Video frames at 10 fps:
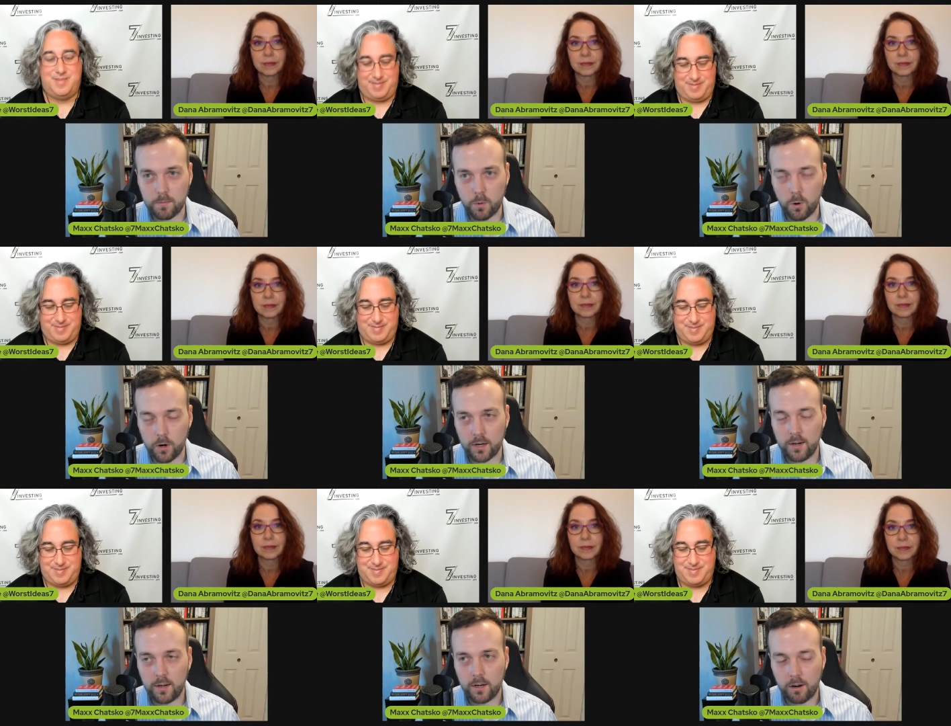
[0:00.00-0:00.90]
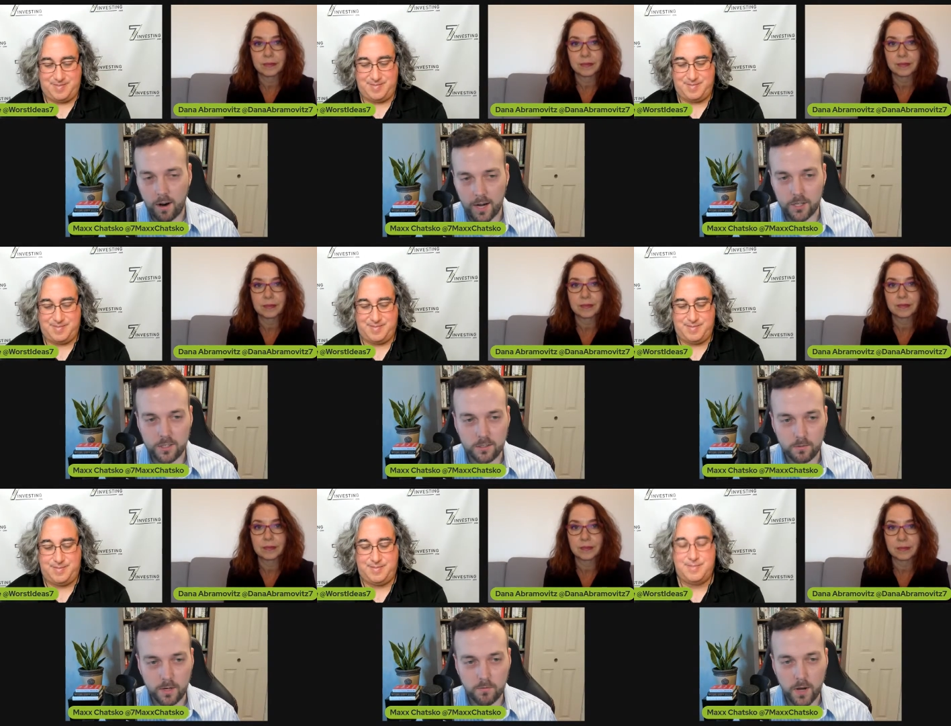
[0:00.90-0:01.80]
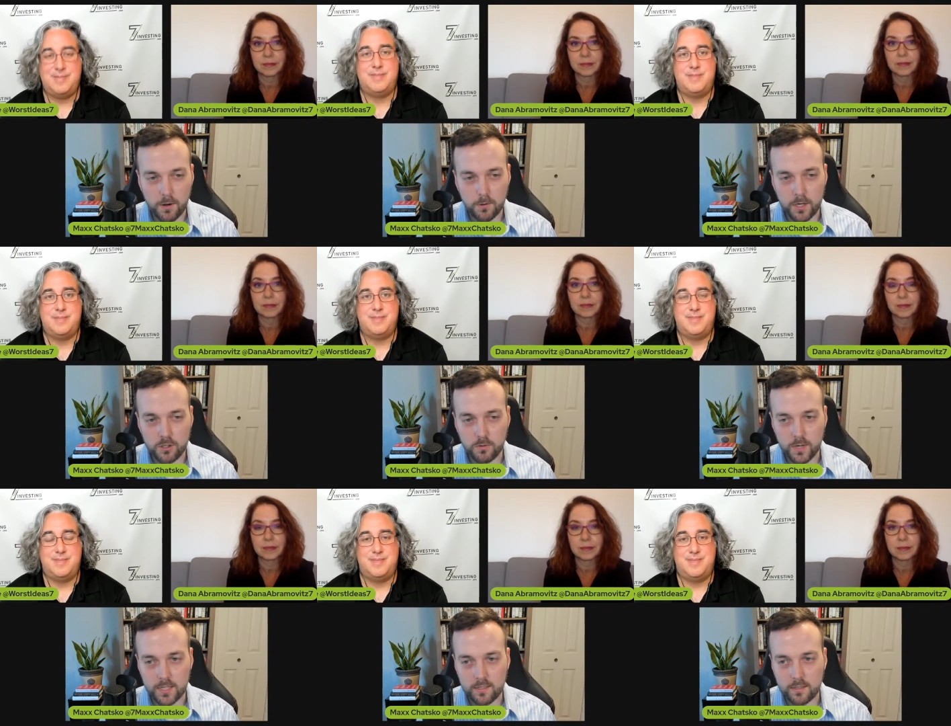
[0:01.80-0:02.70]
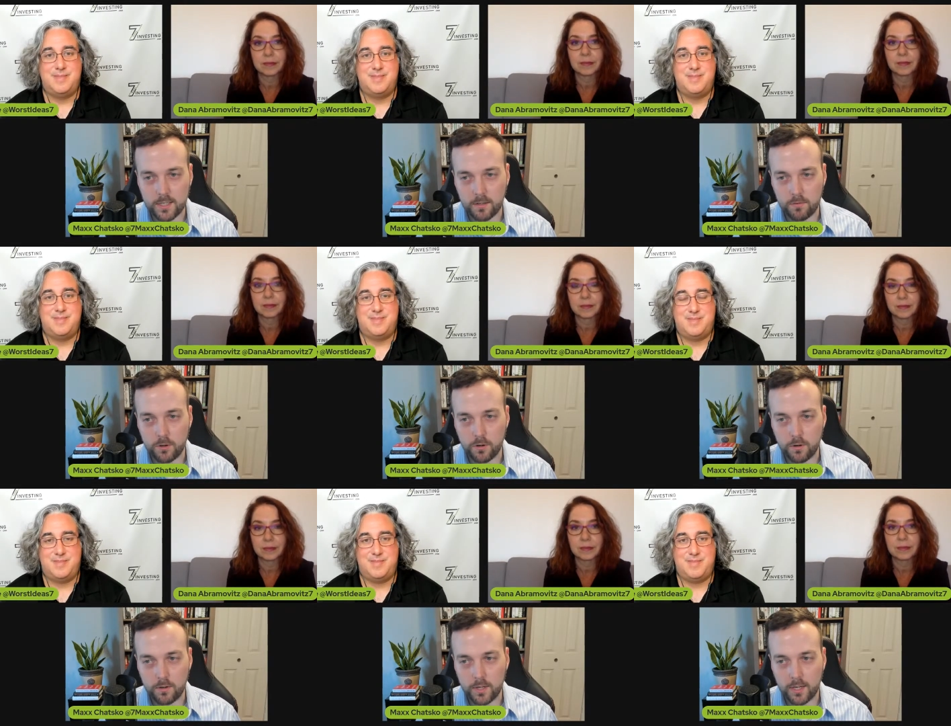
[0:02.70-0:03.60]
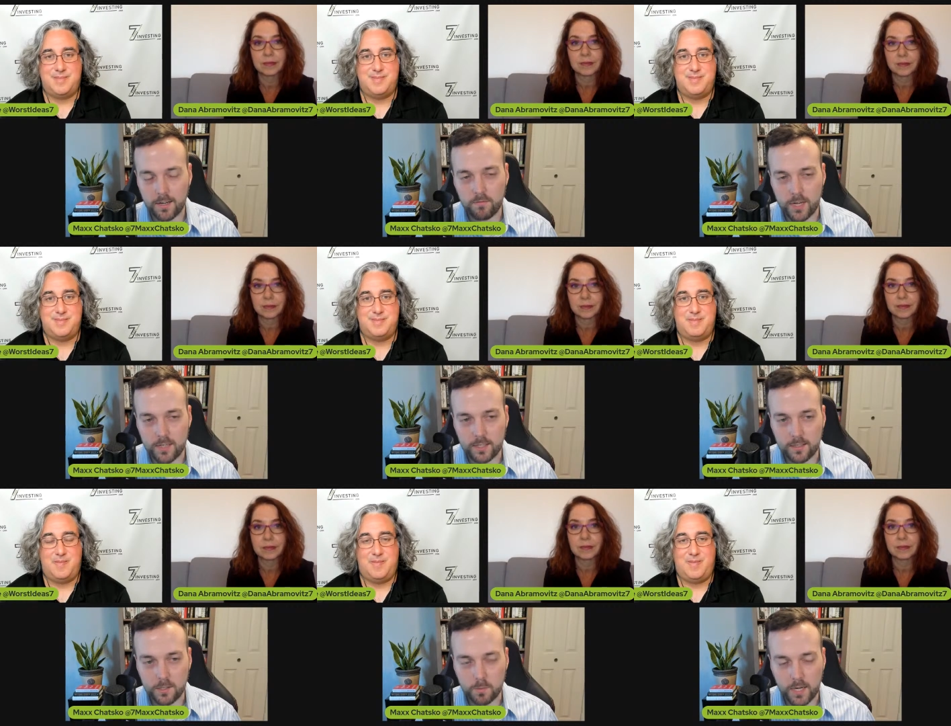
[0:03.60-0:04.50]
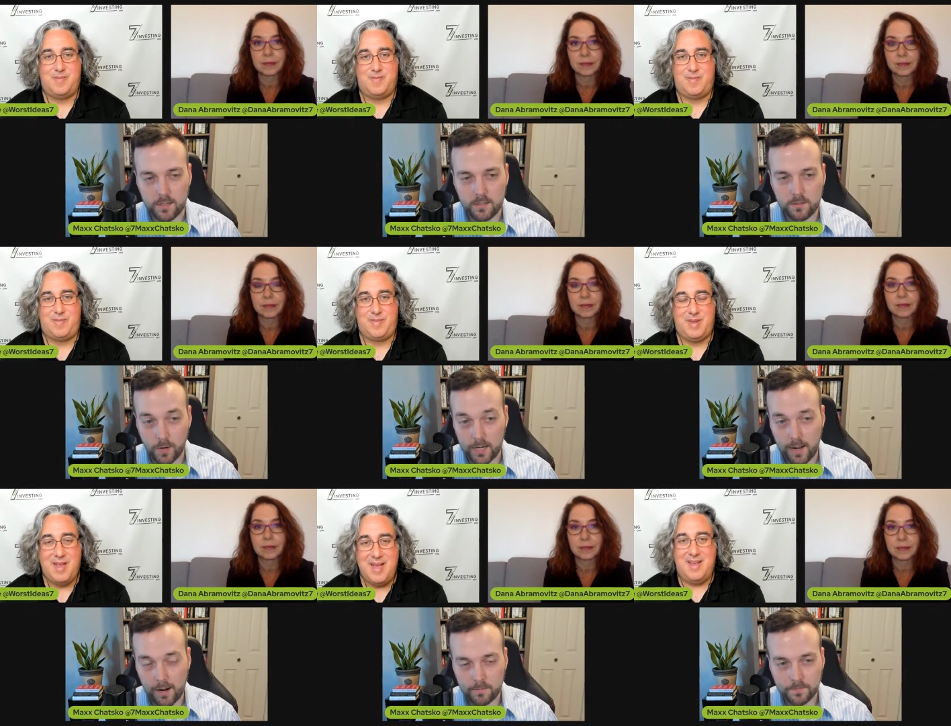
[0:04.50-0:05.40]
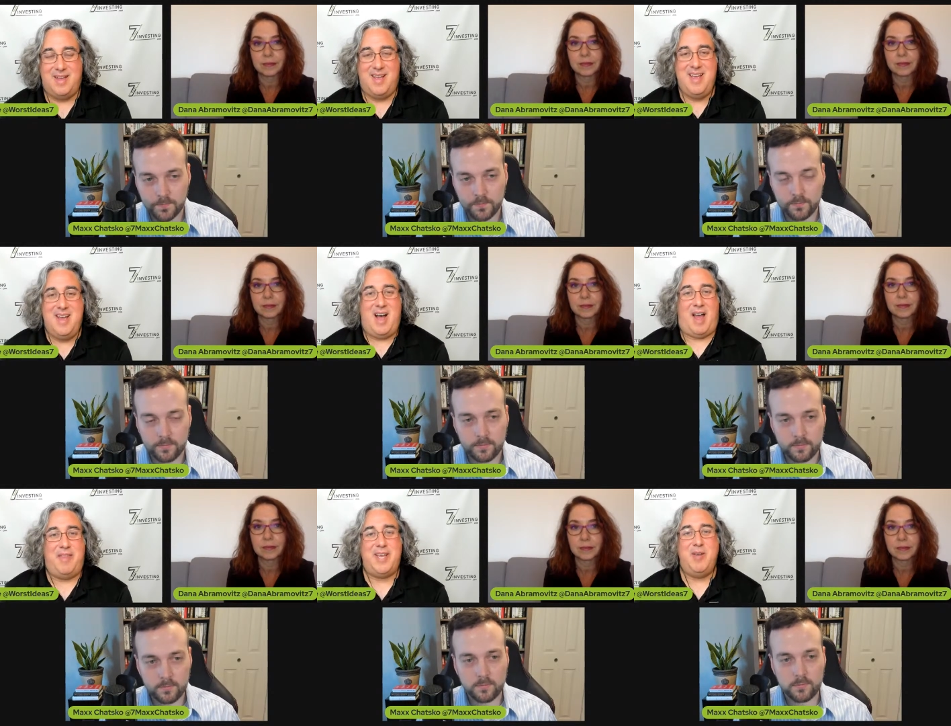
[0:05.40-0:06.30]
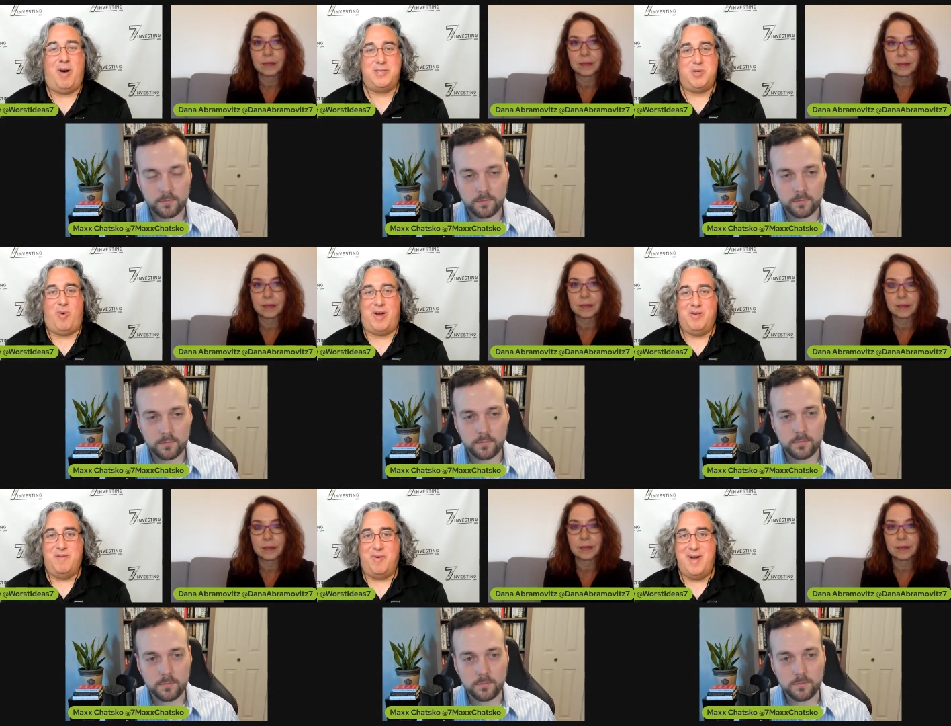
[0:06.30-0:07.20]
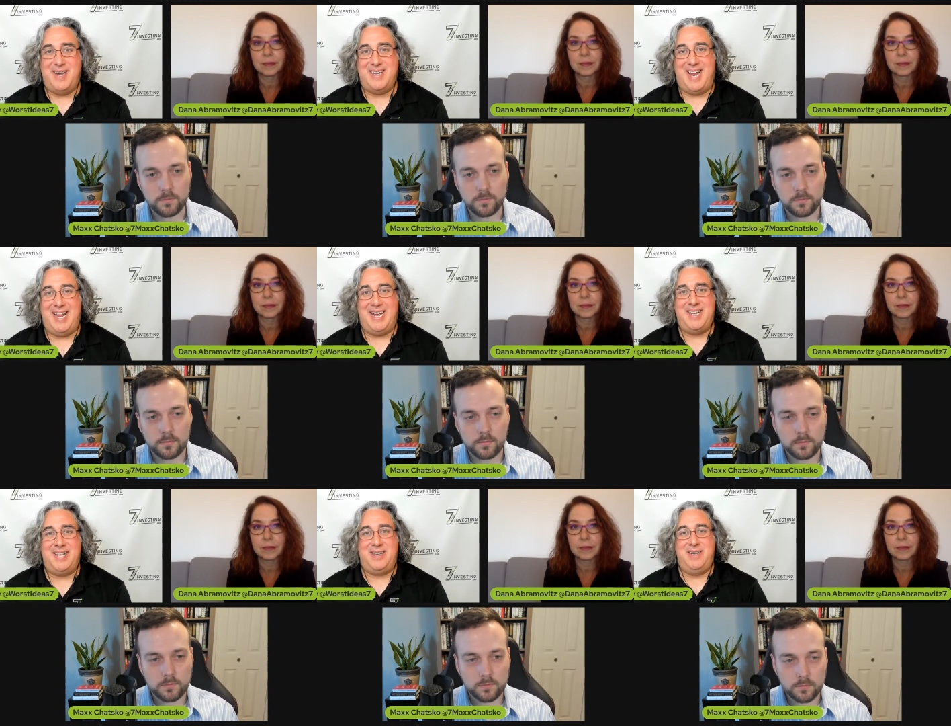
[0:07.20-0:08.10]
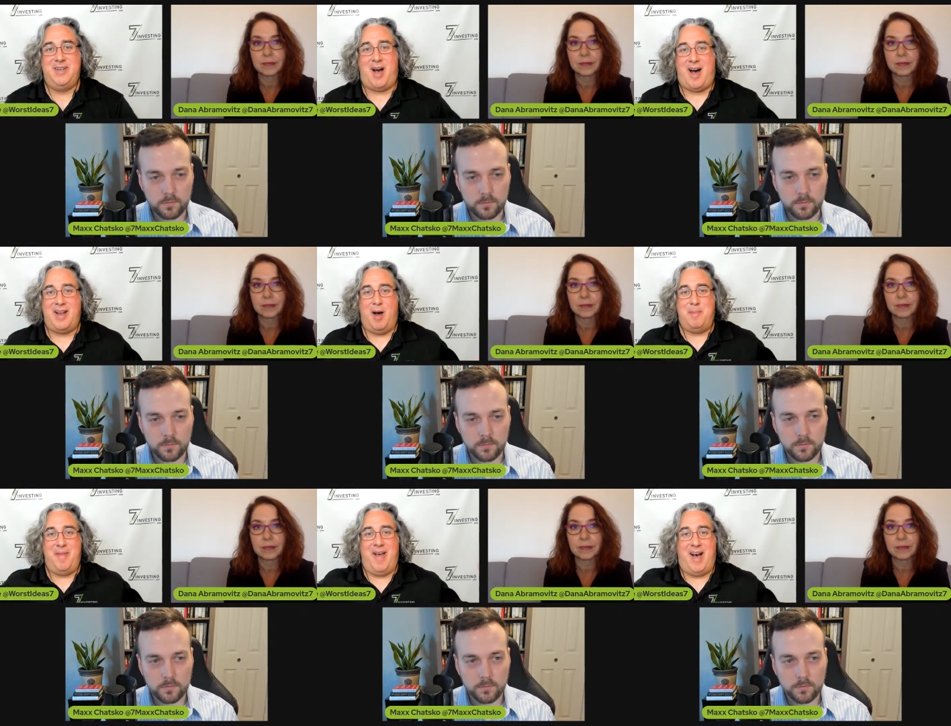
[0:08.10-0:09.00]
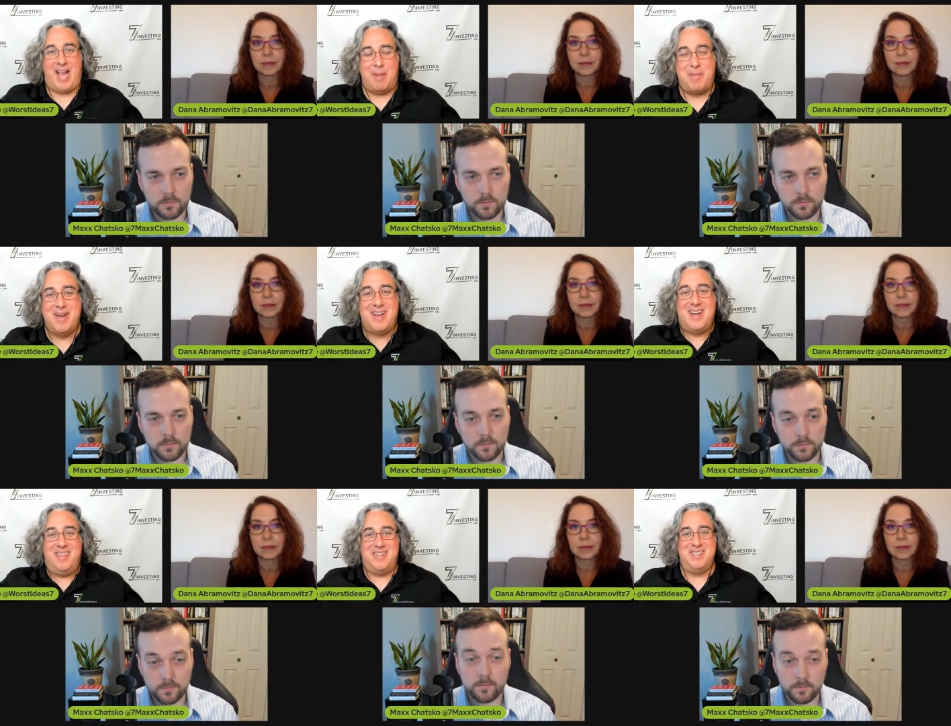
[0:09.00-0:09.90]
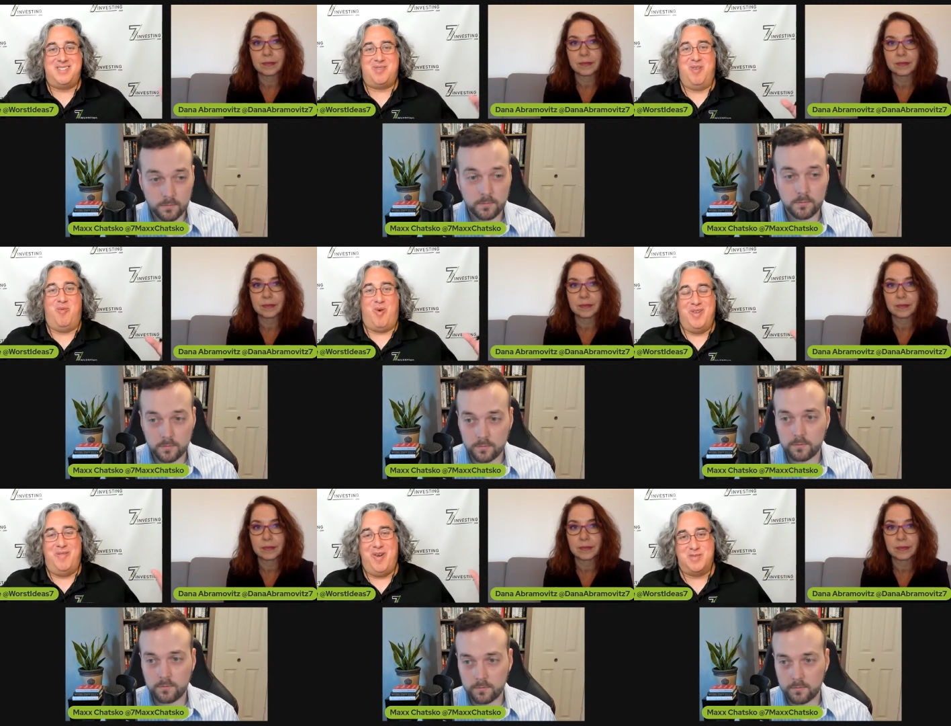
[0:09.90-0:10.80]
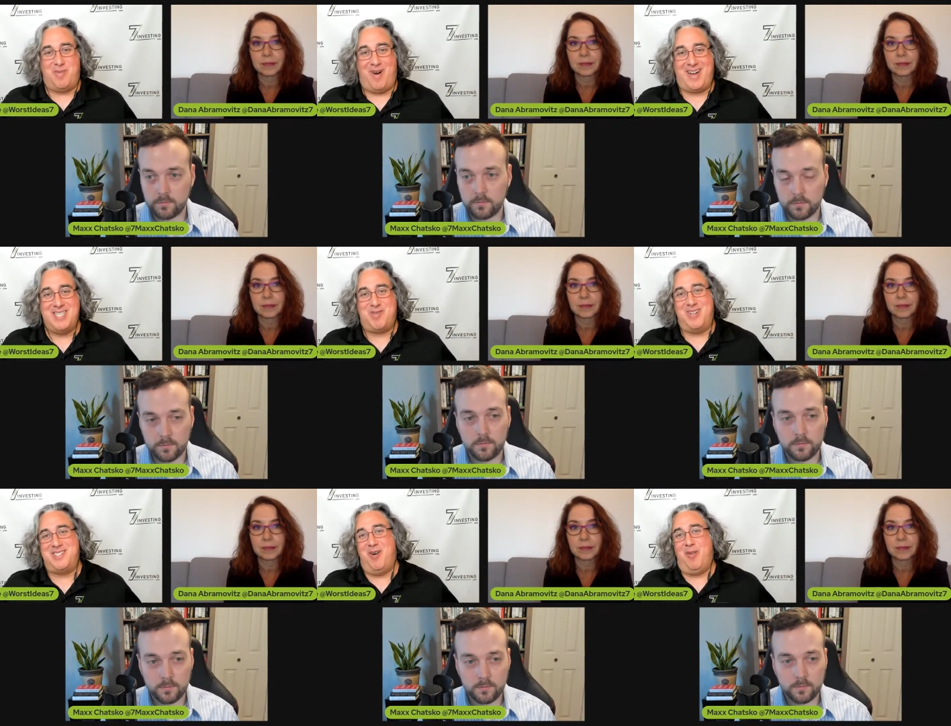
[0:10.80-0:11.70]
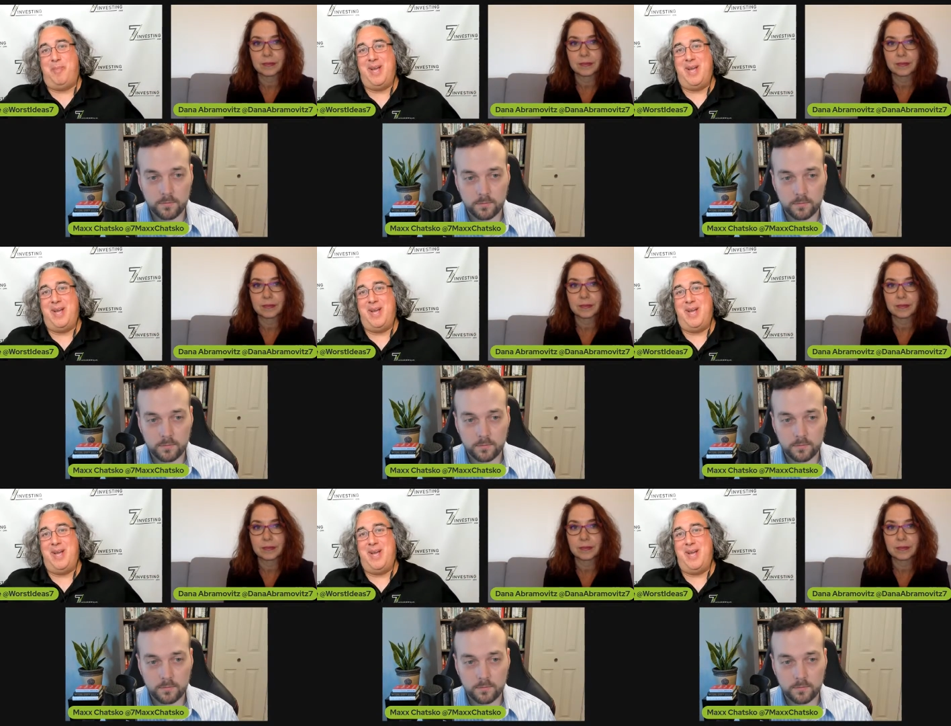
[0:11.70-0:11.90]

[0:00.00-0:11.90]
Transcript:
Speaker 1: more cautious around valuation risks if you're uh, investing in this space right now.
Speaker 2: I think you also want to avoid getting caught up in the hype. This is sort of one of those markets where it's the old